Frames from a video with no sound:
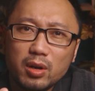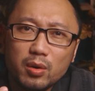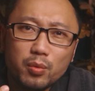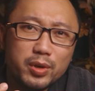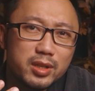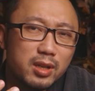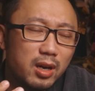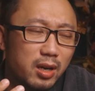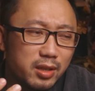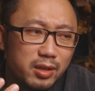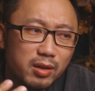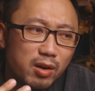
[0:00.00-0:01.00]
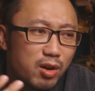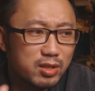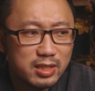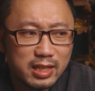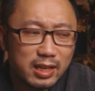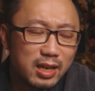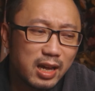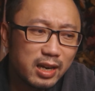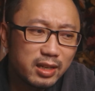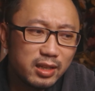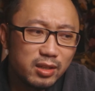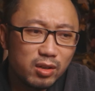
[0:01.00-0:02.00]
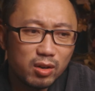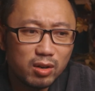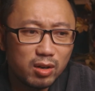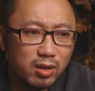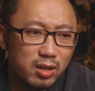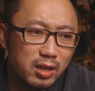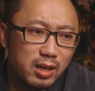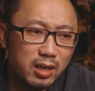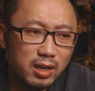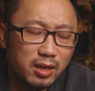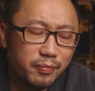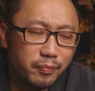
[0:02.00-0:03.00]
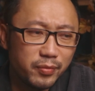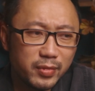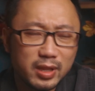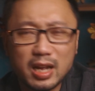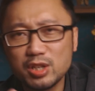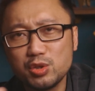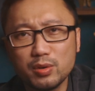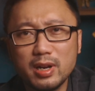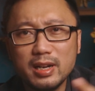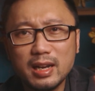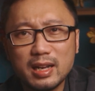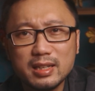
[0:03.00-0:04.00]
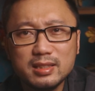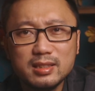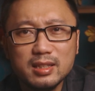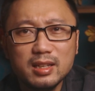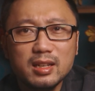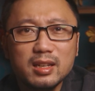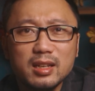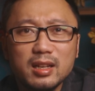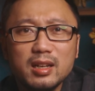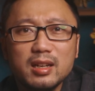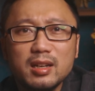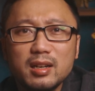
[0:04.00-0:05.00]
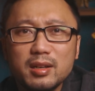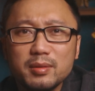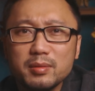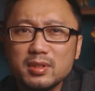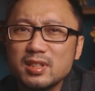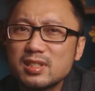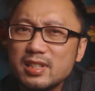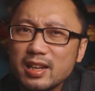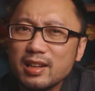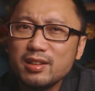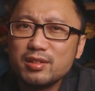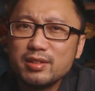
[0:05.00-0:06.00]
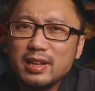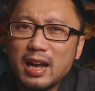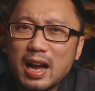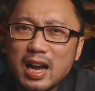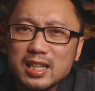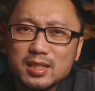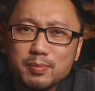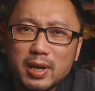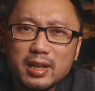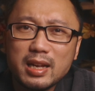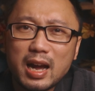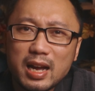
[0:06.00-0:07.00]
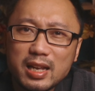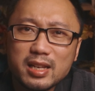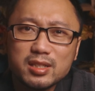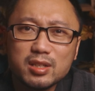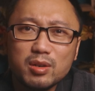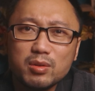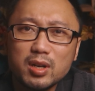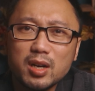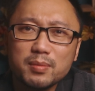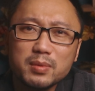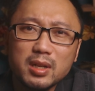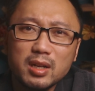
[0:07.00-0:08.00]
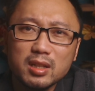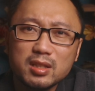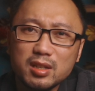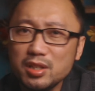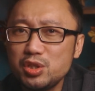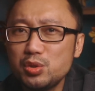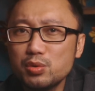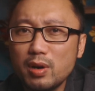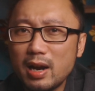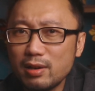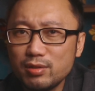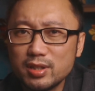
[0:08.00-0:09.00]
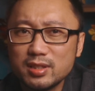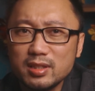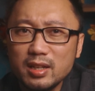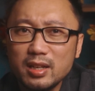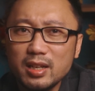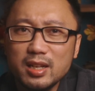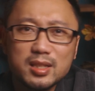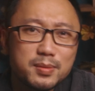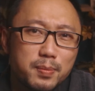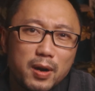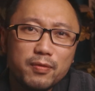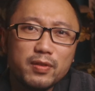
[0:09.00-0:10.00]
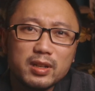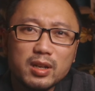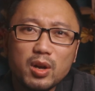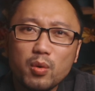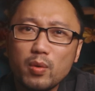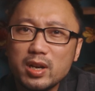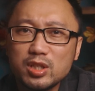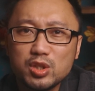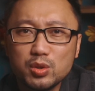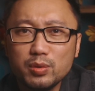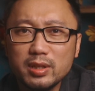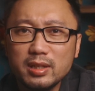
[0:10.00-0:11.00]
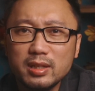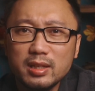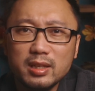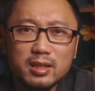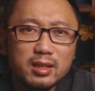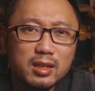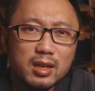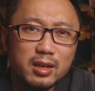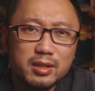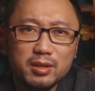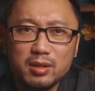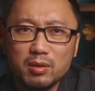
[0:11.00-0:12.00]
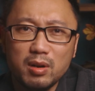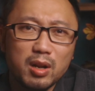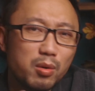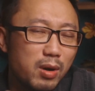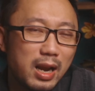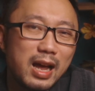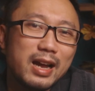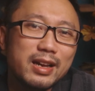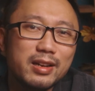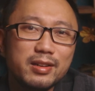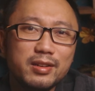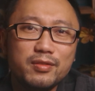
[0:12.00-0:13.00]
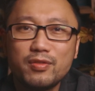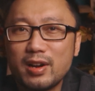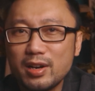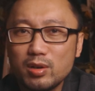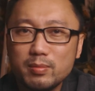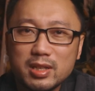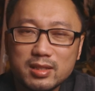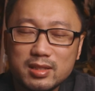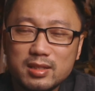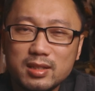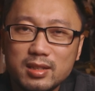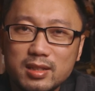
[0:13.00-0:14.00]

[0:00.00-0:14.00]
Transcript: with on-set lighting or natural daylight. The secondary high-speed ISO of 3200 is perfect when shooting in low light environments.